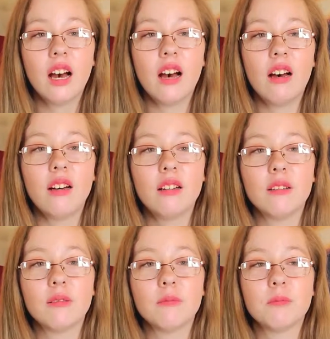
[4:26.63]

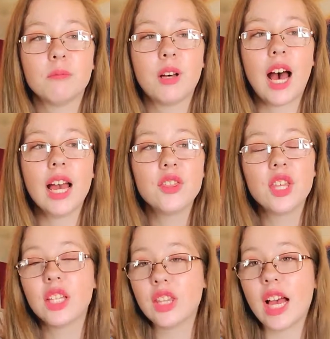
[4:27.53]
I
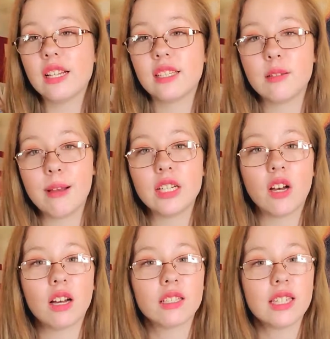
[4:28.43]
think that I see my
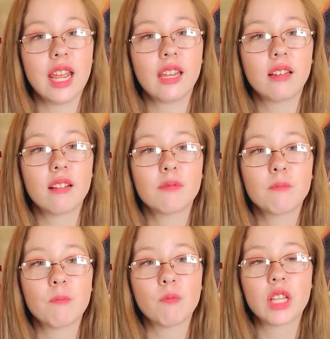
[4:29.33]
dog Tank.
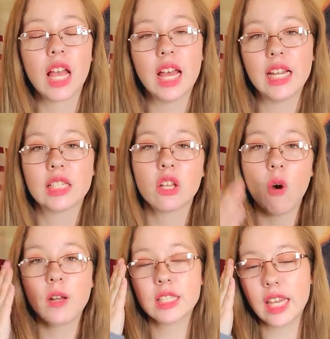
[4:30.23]
And it's
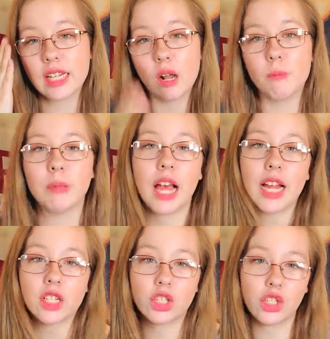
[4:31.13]
always like a
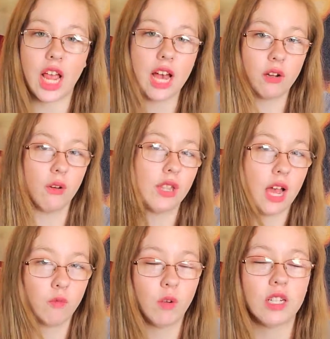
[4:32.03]
black shadow
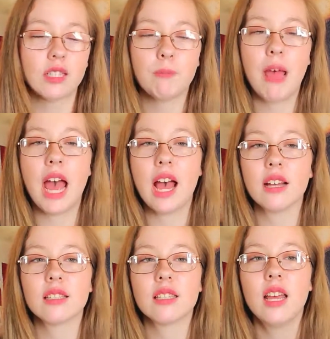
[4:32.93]
that runs
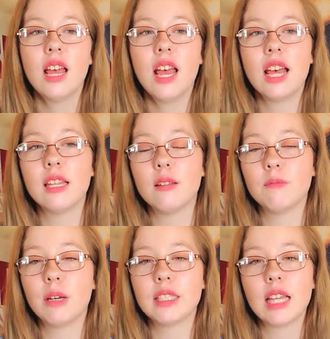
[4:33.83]
past. And then
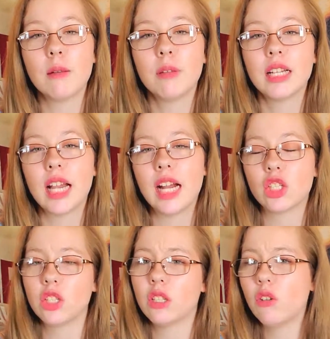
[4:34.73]
by the time like I
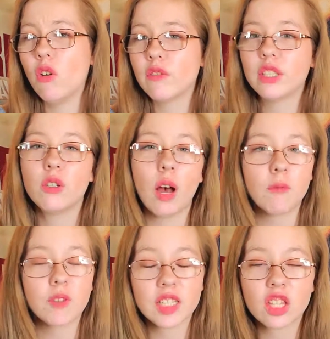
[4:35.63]
actually look over,
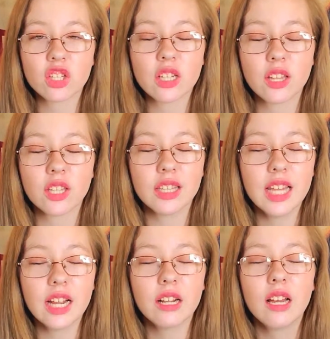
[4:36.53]
obviously there's nothing
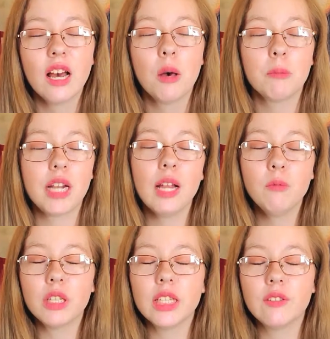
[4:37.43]
there. But I
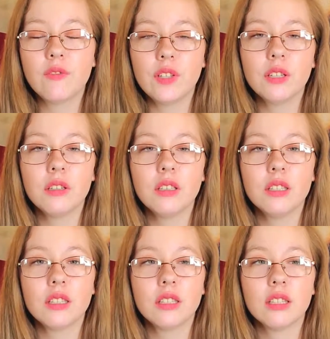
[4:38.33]
really
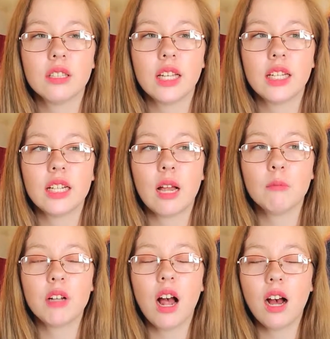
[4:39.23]
feel like
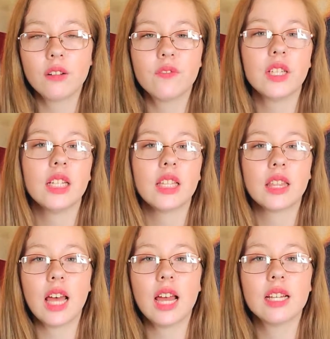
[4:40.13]
I'm confident
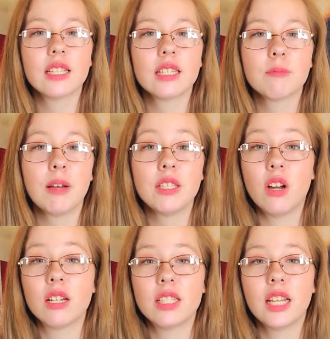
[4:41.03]
that that is my
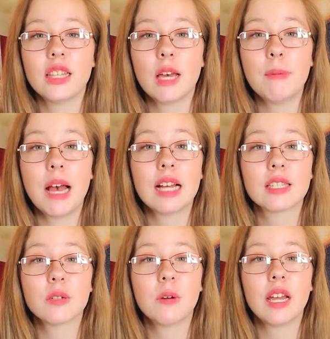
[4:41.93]
dog Tank that
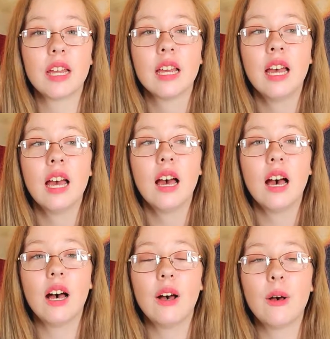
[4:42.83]
passed away.
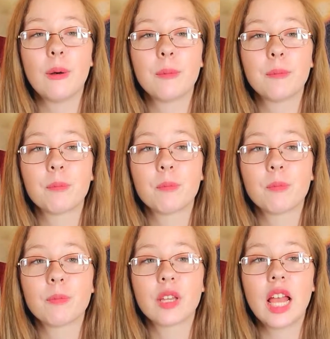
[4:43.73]
And
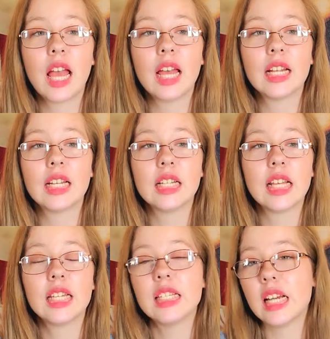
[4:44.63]

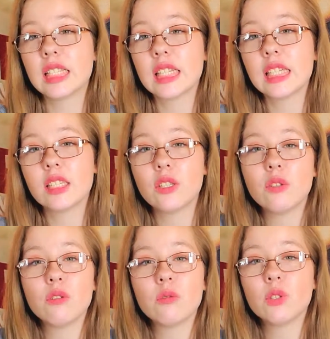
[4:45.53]
that he does it
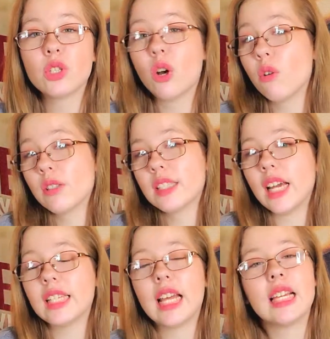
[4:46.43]
to show a
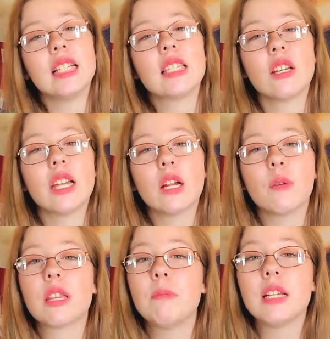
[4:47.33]
sign that he's still here
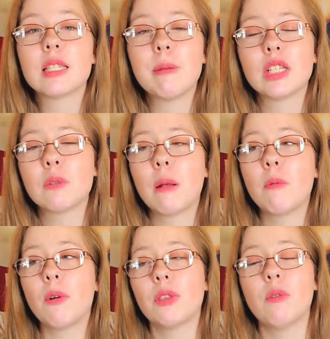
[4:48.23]
with me. Especially when I'm
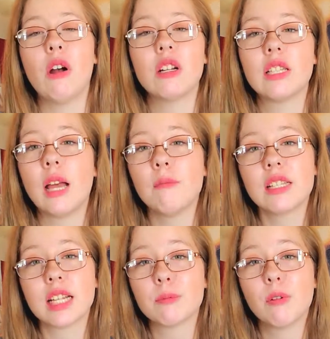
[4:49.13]
going through a hard time, because
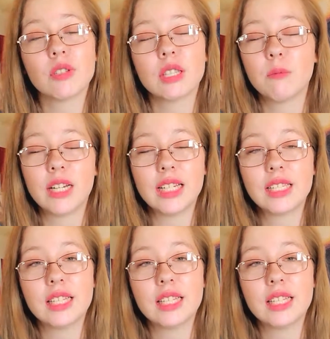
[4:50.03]
that's mostly when I see